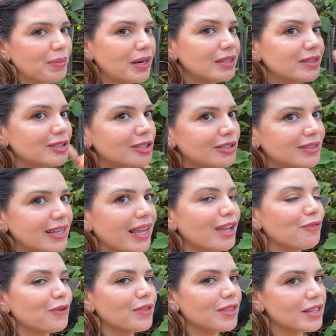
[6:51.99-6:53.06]
But
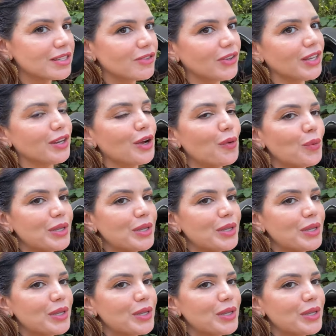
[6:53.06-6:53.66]
today for this video,